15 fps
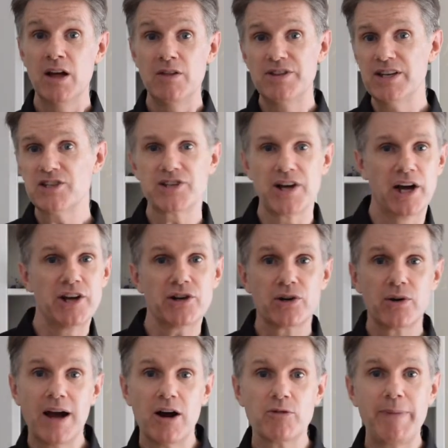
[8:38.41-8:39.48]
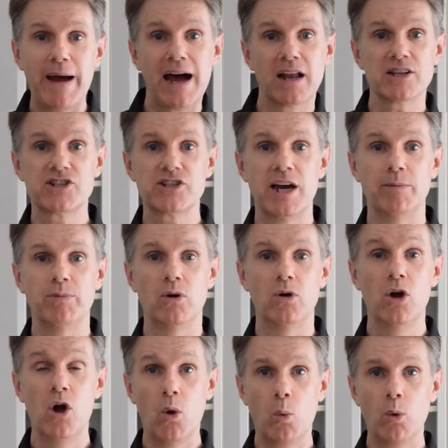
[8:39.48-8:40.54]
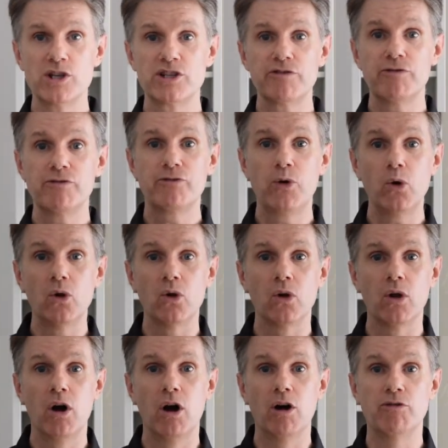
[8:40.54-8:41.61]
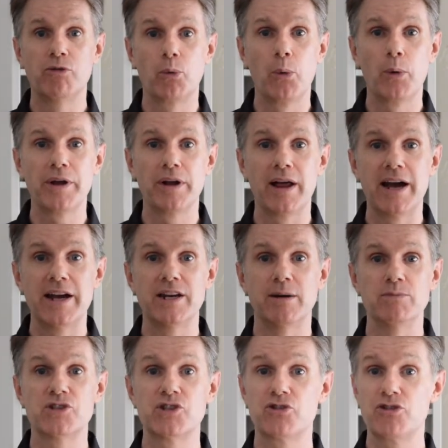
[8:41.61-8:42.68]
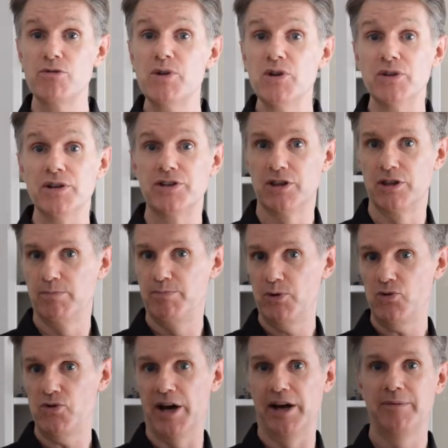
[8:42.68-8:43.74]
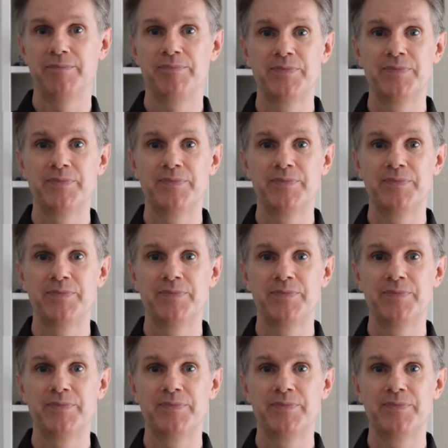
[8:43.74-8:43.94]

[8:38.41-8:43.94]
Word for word: This underground palace temple was full of royal items tributed to the Buddha.